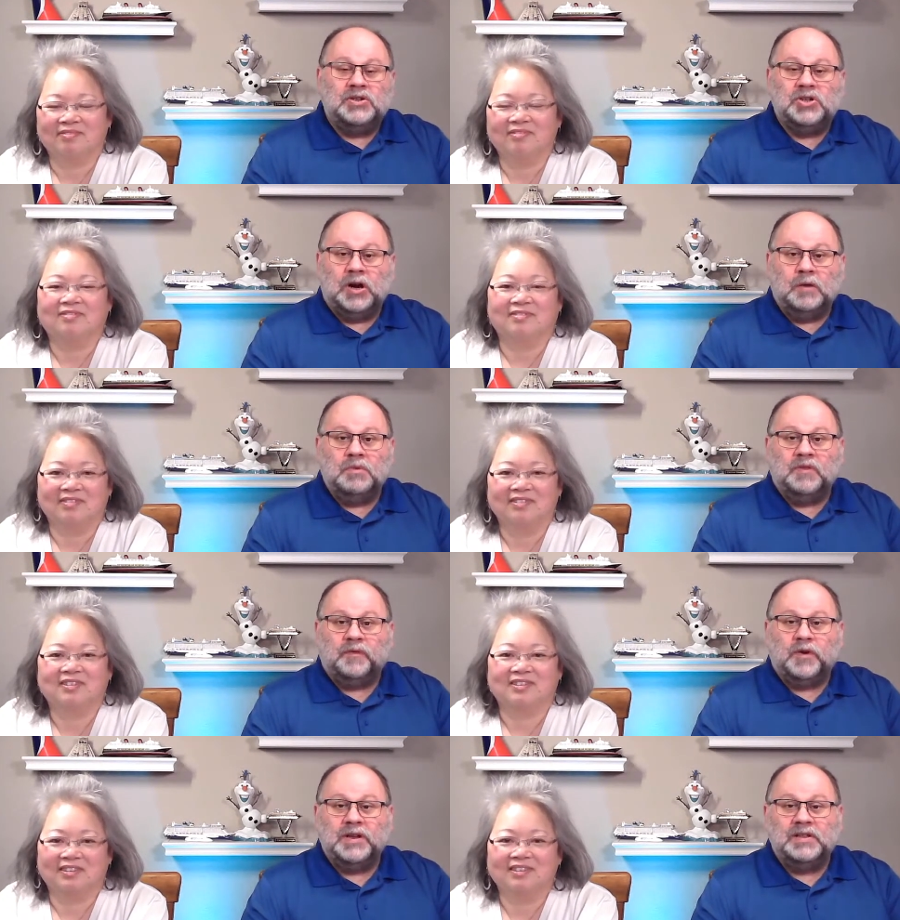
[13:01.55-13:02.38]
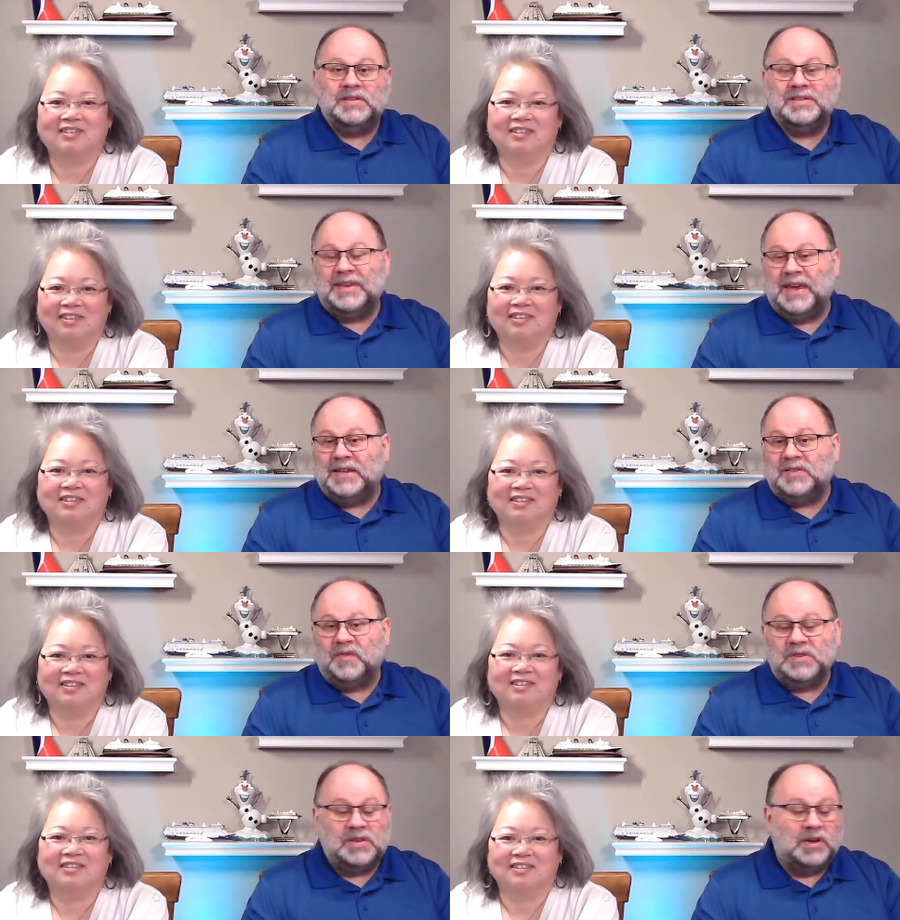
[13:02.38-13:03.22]
Speaker 1: Share them with friends,
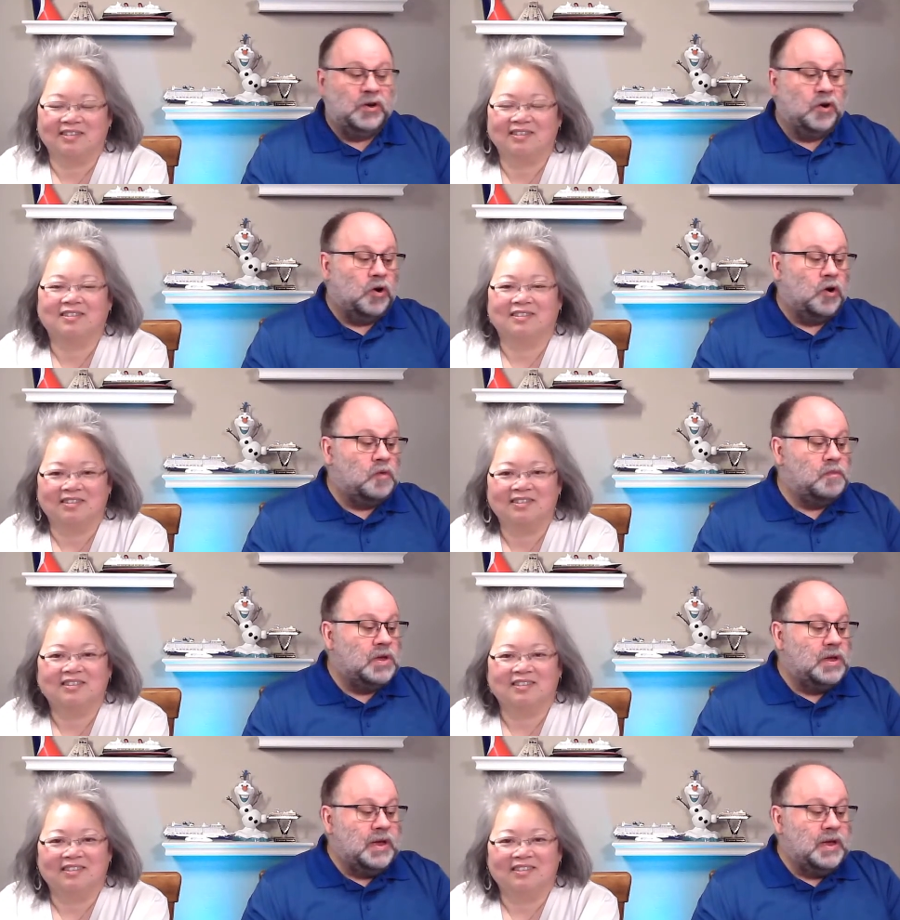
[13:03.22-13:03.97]
guests visiting your home.